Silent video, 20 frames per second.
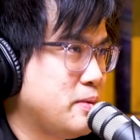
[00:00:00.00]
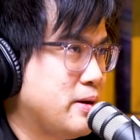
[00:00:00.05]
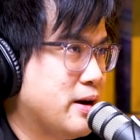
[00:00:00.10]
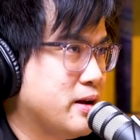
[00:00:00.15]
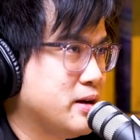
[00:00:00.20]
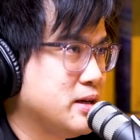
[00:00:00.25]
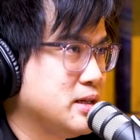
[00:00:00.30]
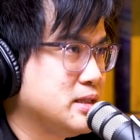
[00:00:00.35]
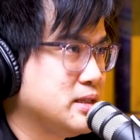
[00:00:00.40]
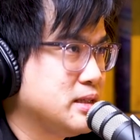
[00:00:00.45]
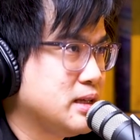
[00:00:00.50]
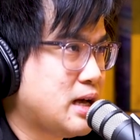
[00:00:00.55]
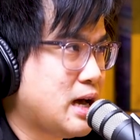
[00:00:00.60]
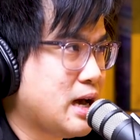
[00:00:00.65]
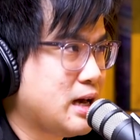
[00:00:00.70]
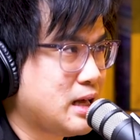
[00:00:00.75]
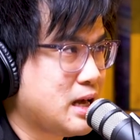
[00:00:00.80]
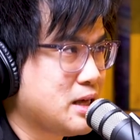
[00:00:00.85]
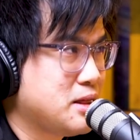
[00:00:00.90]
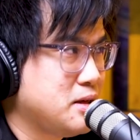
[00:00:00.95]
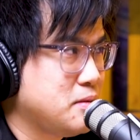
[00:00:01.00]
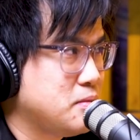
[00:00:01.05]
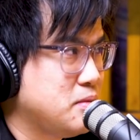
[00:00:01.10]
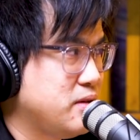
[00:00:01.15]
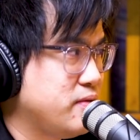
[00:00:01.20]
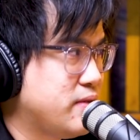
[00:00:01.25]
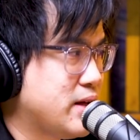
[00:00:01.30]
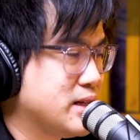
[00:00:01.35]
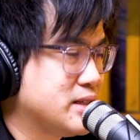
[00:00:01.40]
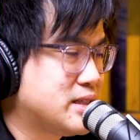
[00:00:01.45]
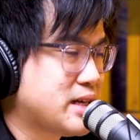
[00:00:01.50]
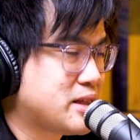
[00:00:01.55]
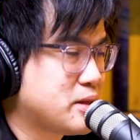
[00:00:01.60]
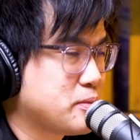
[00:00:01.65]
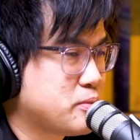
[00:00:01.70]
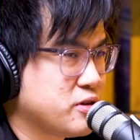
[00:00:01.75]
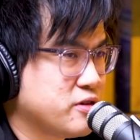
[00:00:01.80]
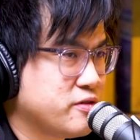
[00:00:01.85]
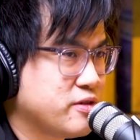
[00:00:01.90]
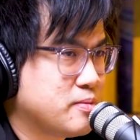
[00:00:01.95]
to be honest, I think Mid Valley is like
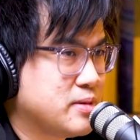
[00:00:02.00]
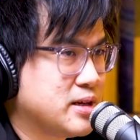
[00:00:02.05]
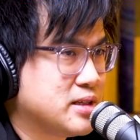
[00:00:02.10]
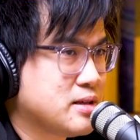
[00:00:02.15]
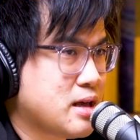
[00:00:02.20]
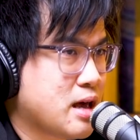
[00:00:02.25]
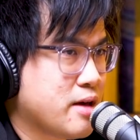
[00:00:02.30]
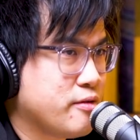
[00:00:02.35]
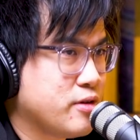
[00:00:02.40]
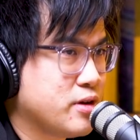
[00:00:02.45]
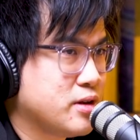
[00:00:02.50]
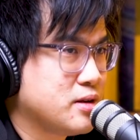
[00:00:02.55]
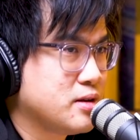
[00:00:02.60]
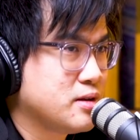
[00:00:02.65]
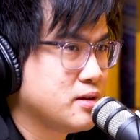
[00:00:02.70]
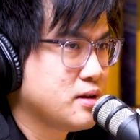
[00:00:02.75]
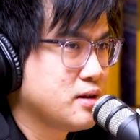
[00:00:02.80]
the perfect place to have it.